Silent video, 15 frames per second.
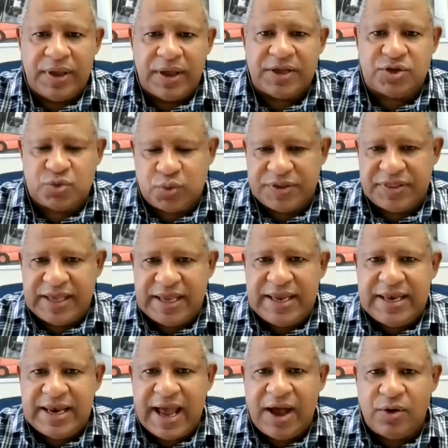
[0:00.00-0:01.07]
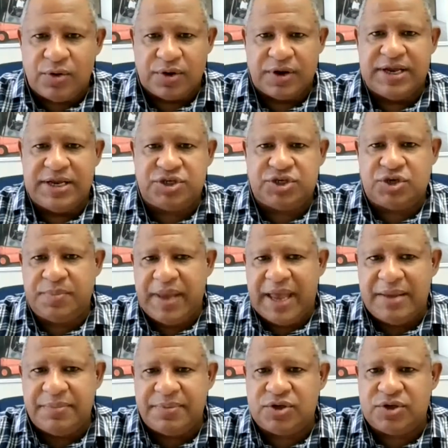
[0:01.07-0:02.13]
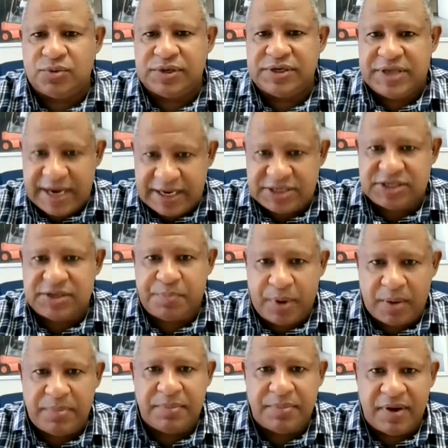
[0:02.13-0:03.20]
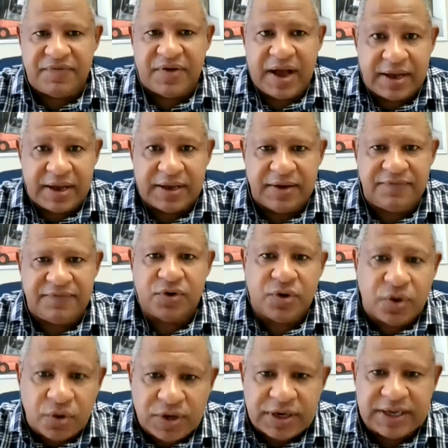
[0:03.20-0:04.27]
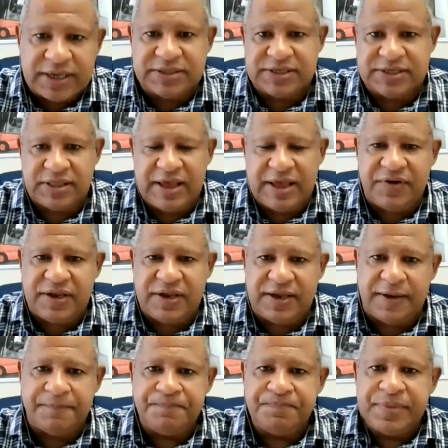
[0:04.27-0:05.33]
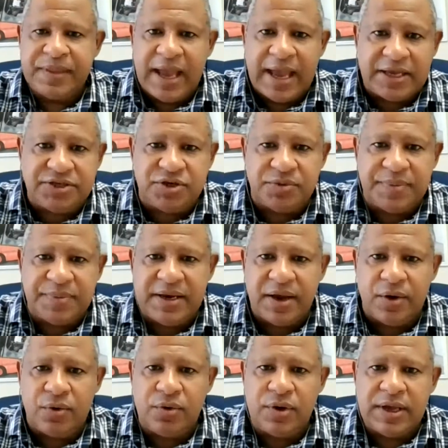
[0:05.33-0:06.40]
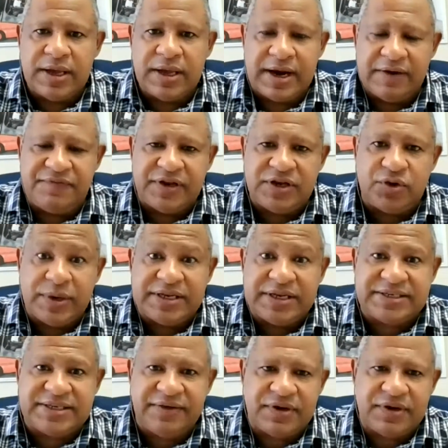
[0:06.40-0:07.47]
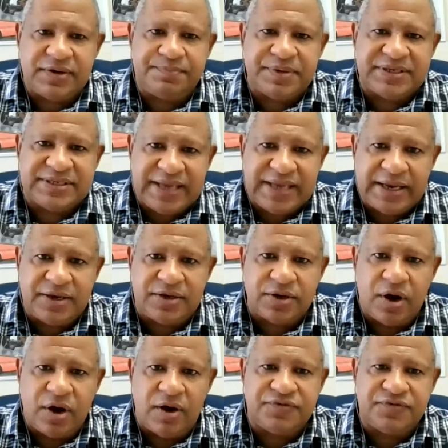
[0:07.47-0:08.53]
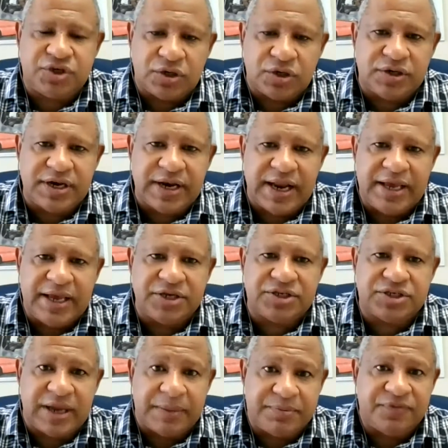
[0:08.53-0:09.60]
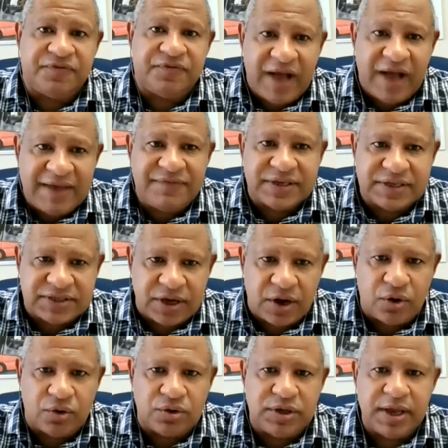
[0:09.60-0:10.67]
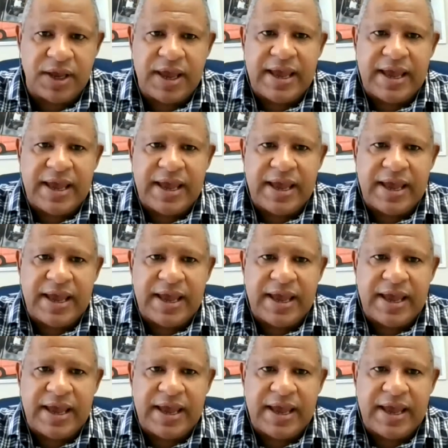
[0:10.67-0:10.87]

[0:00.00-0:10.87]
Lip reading: it's within our reach to be able to address the problem of hunger for good in South Africa. As you may know, roughly 27% of children aged up to 5 years old